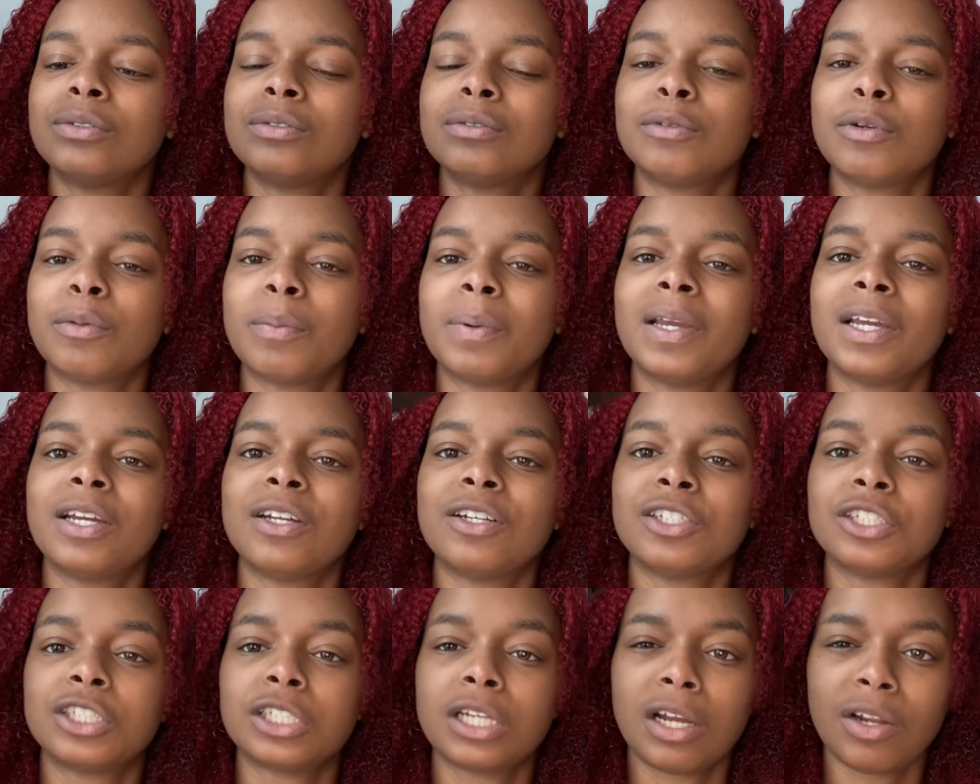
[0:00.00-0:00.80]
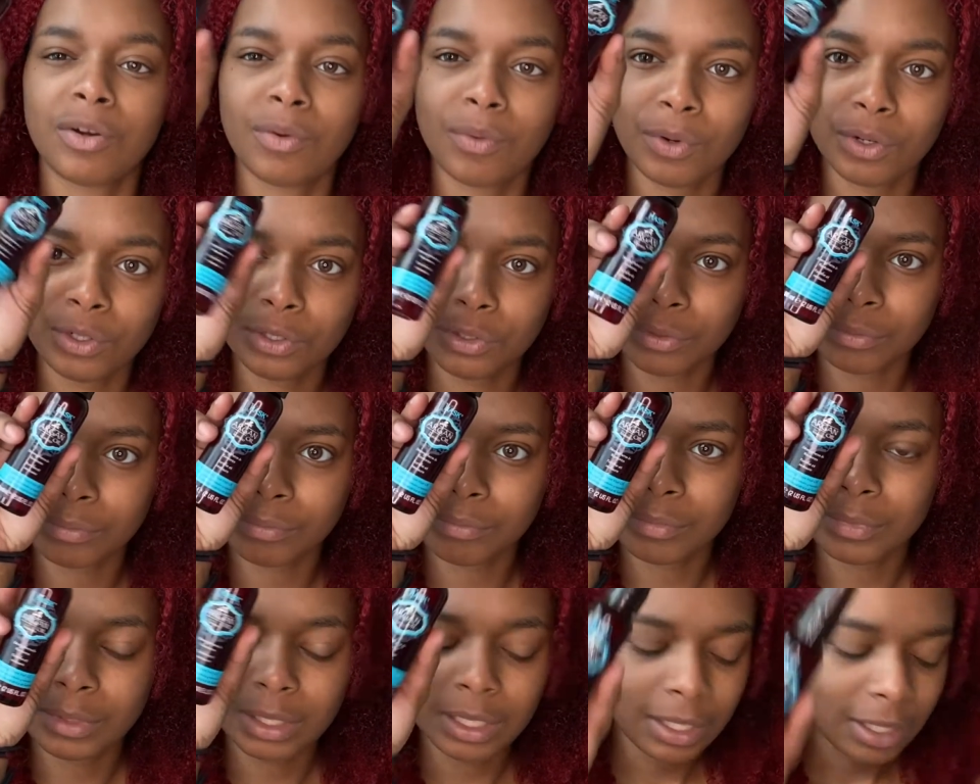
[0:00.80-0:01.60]
repairing shine oil.
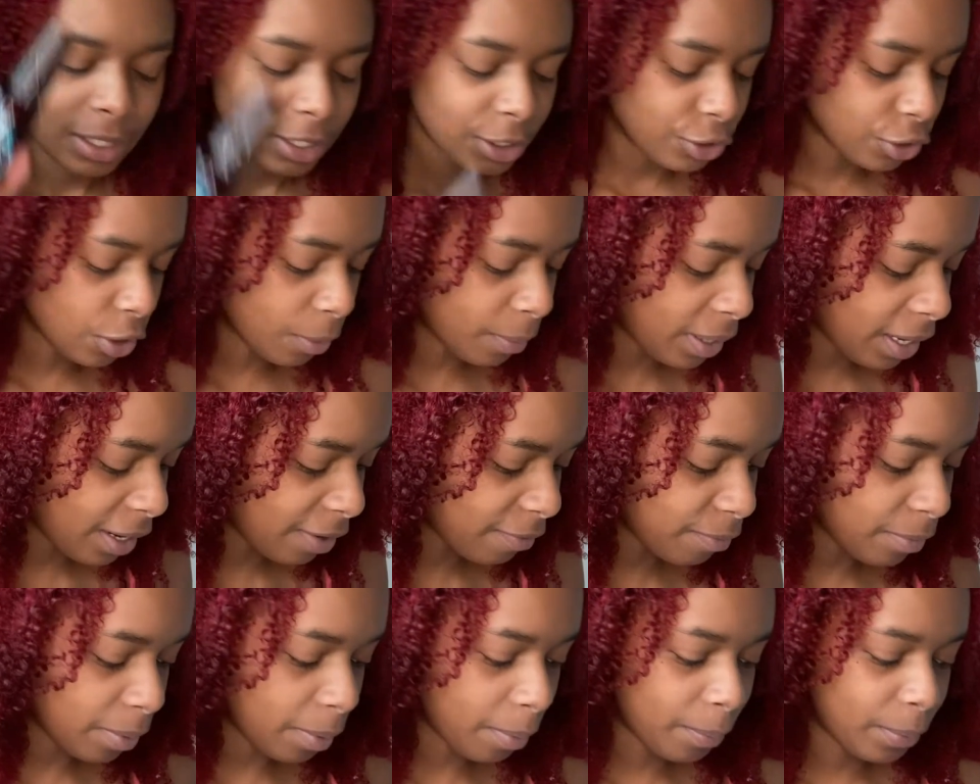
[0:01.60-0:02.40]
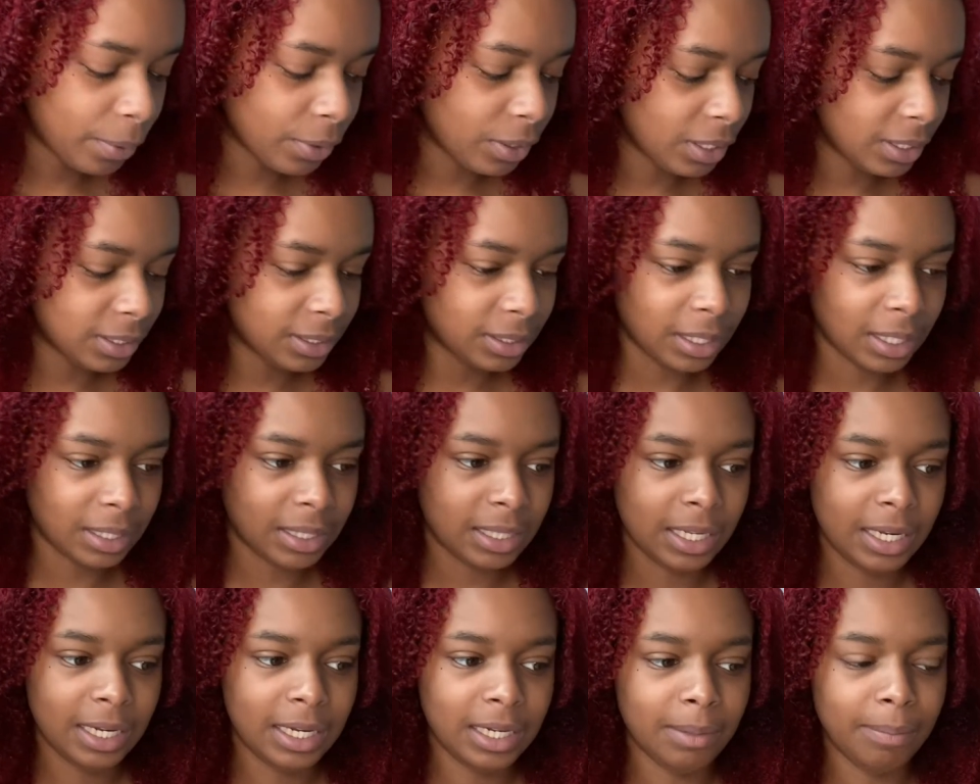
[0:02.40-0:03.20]
So I'm gonna put this at the
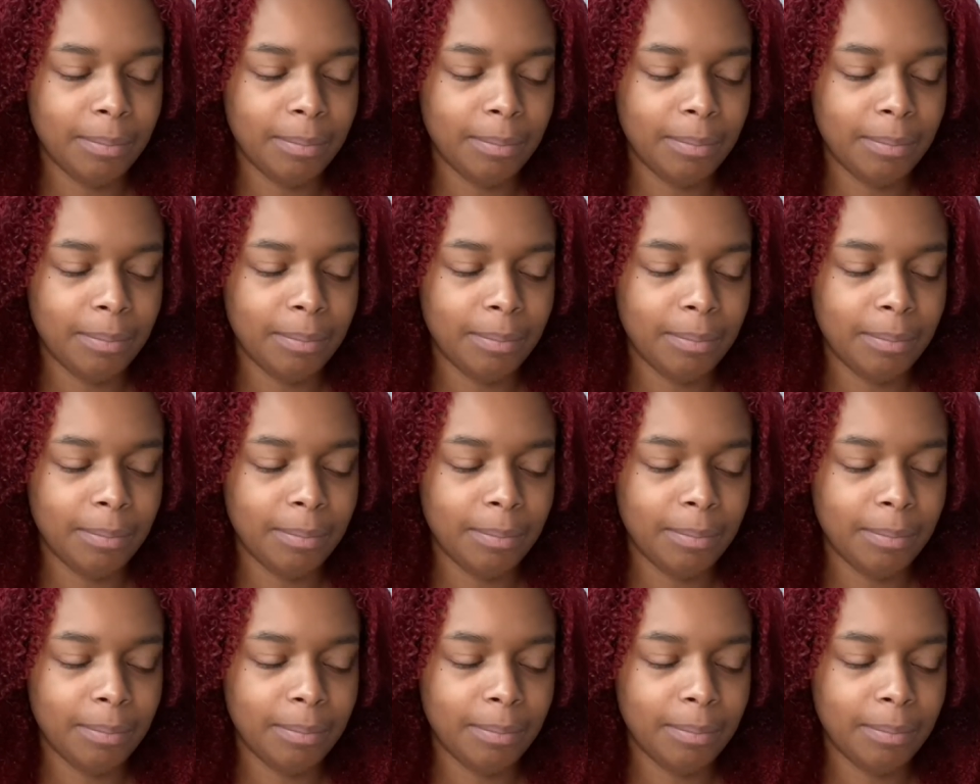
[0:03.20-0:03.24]
end.